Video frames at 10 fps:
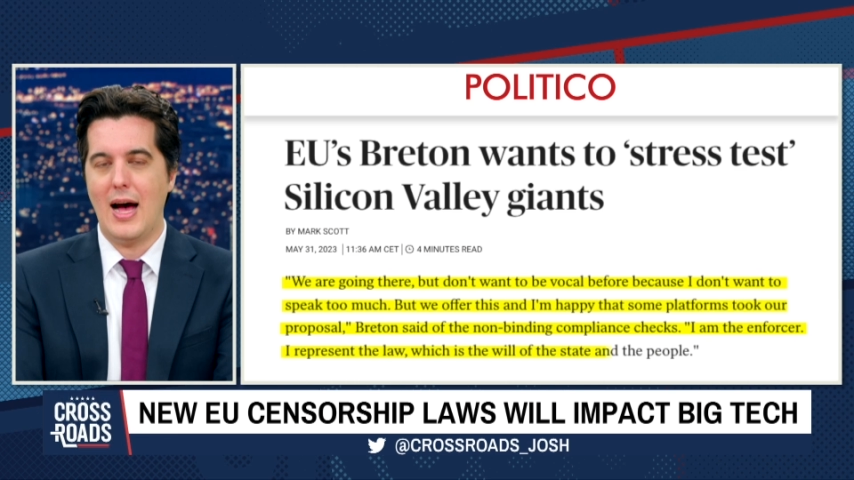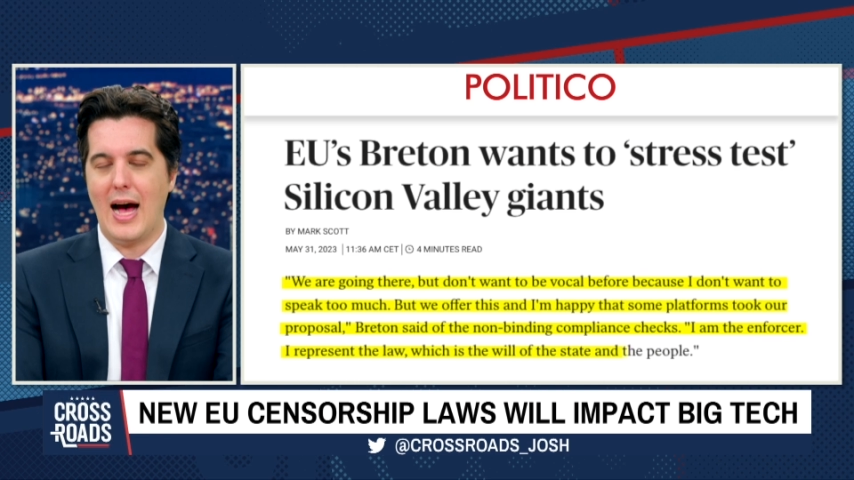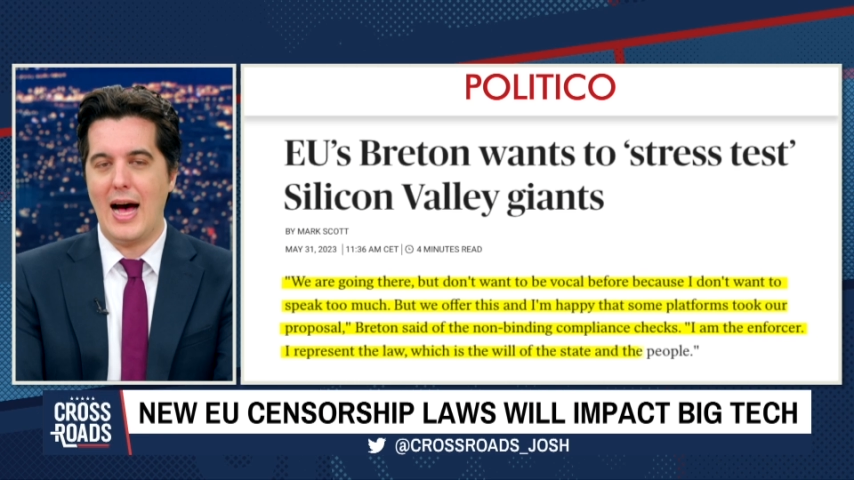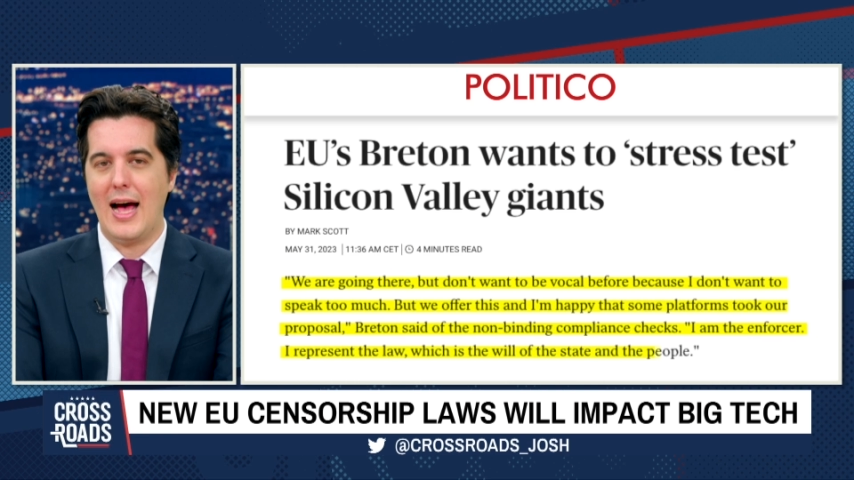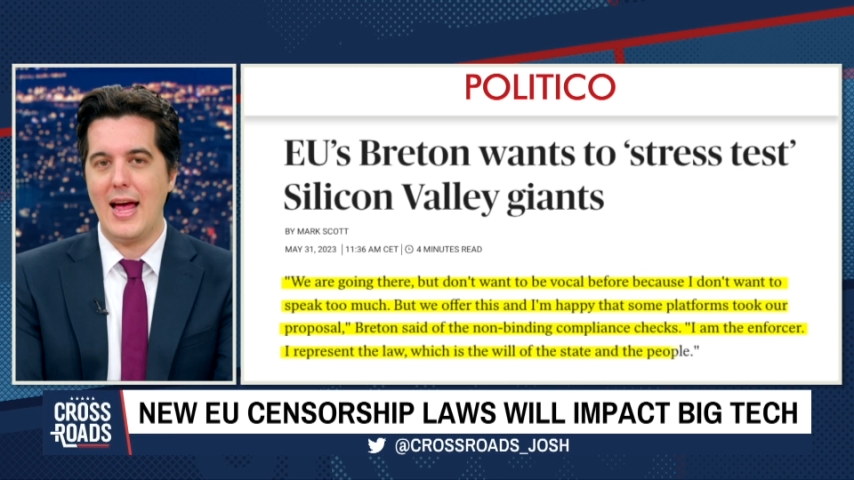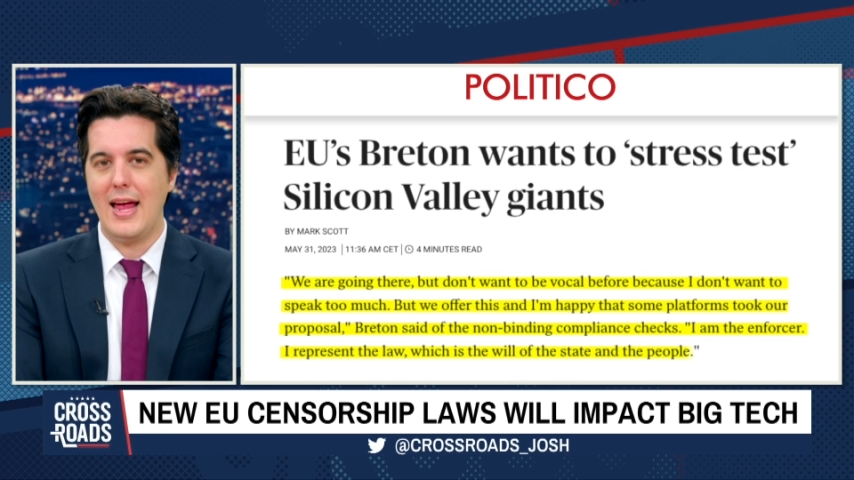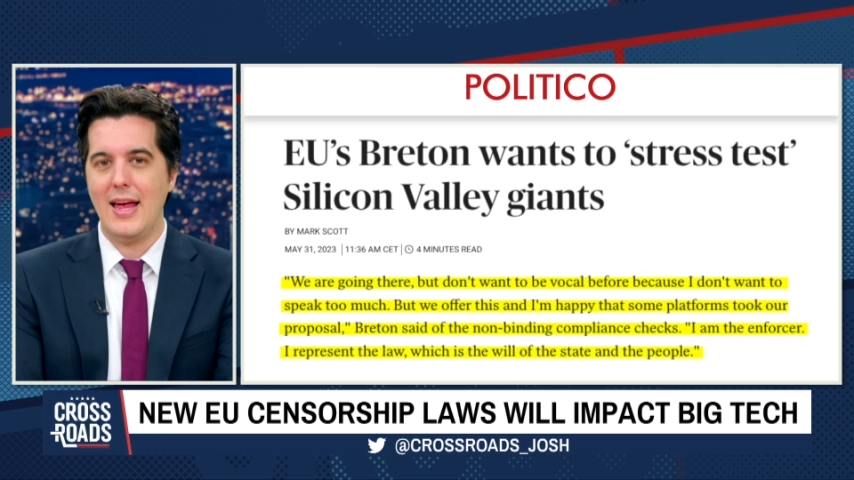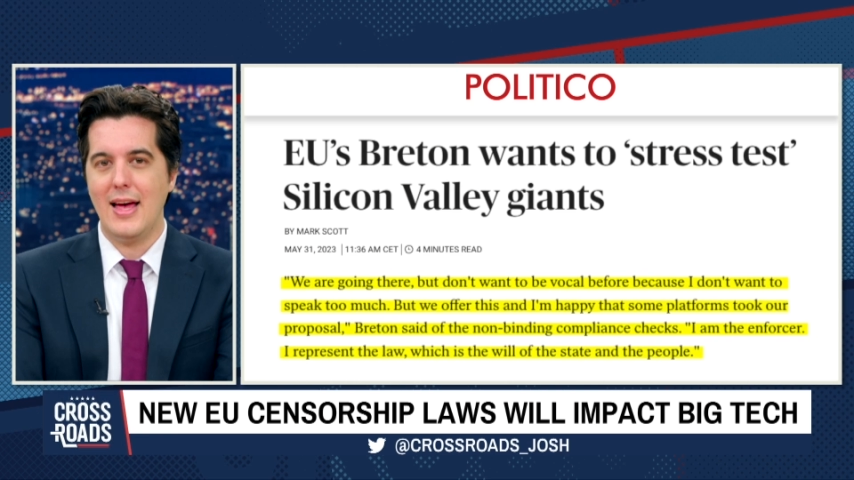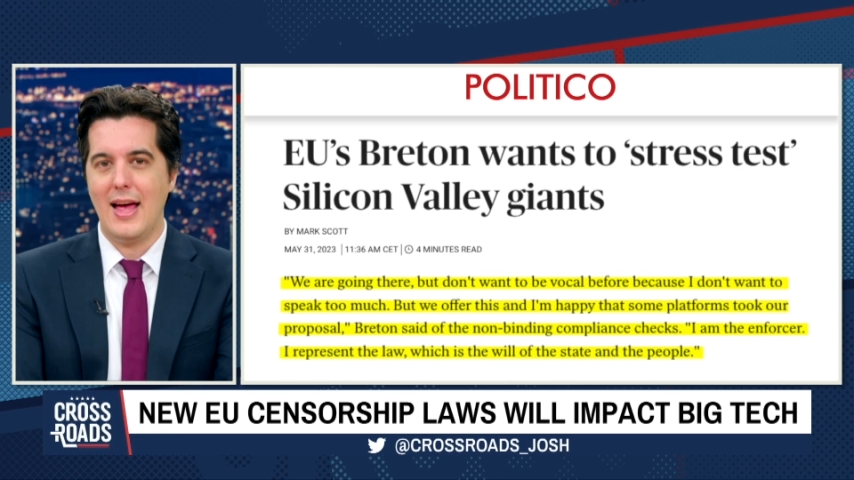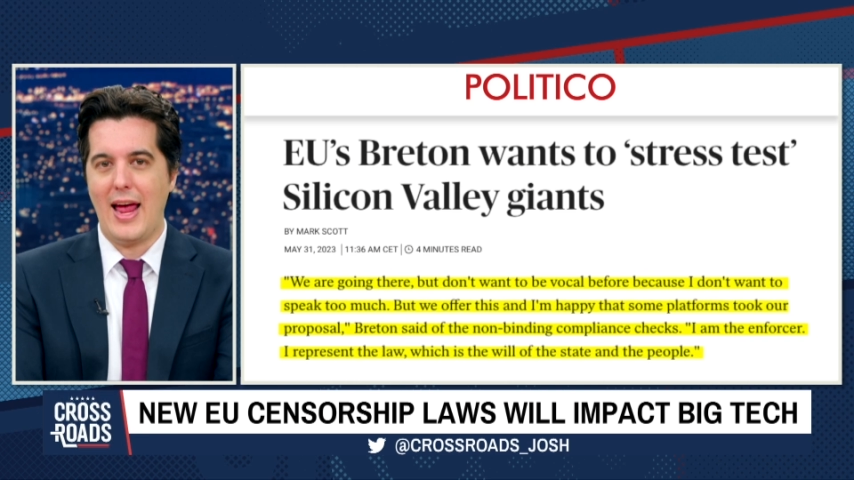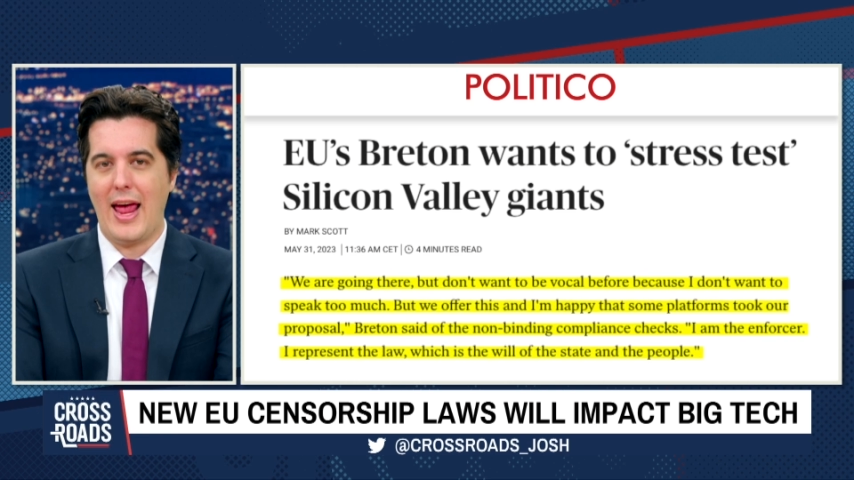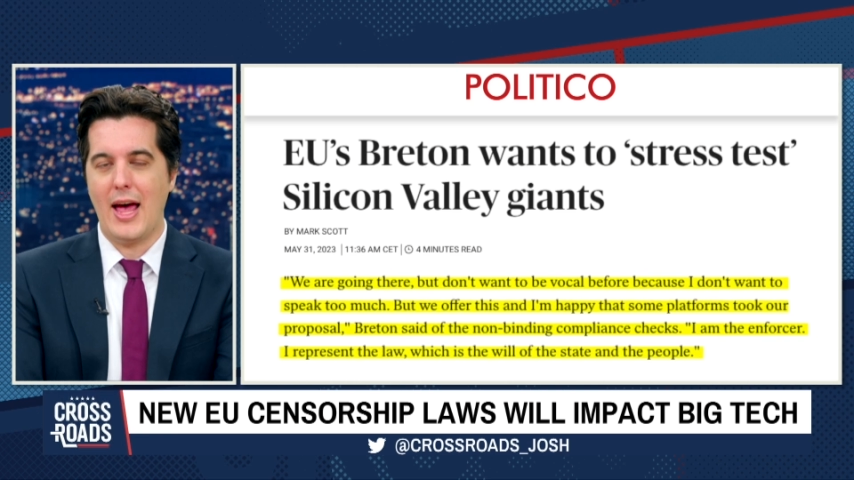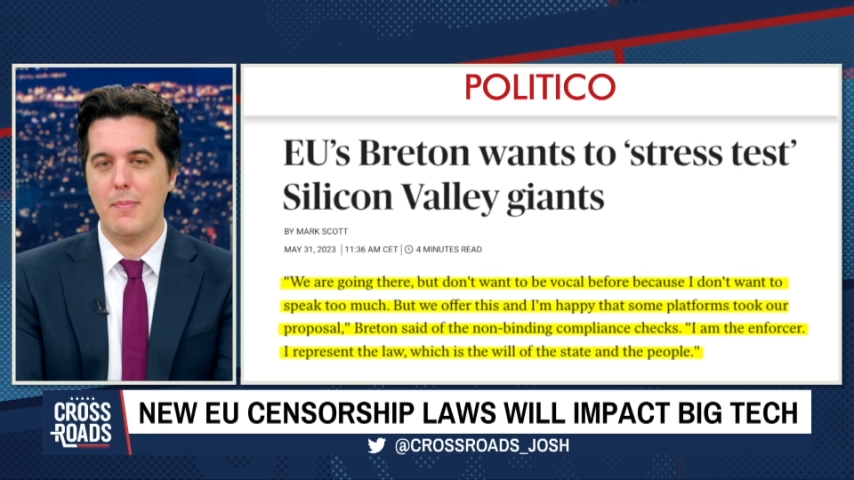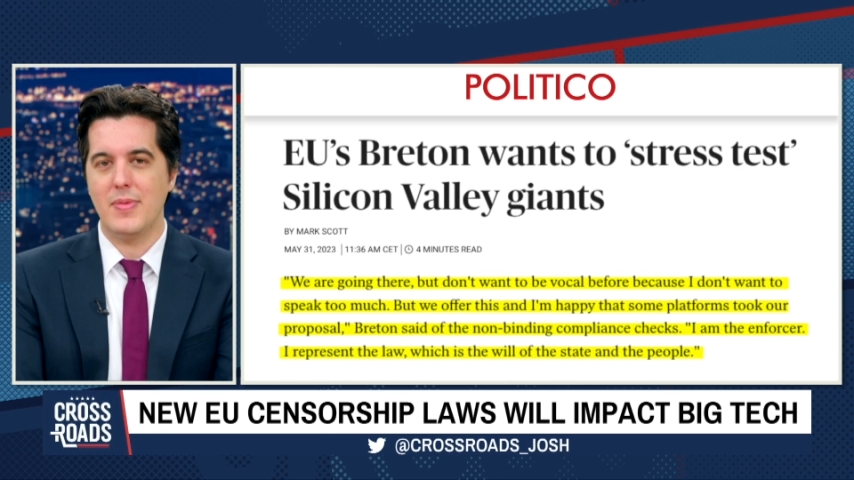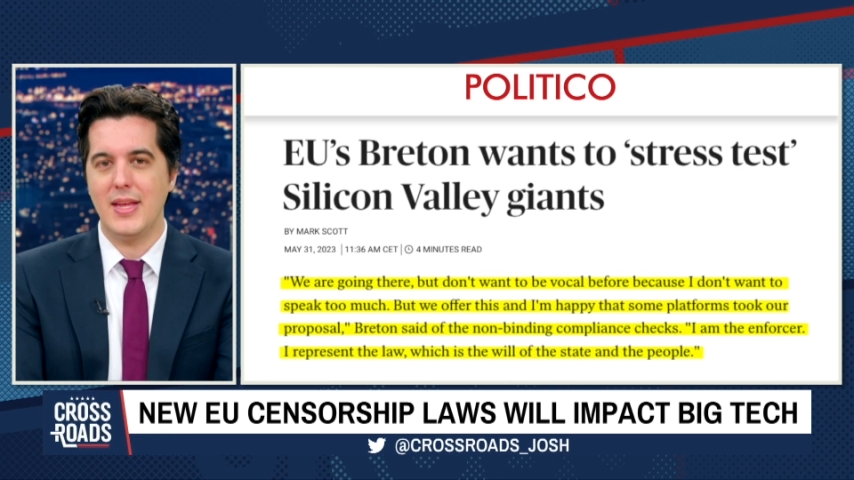I am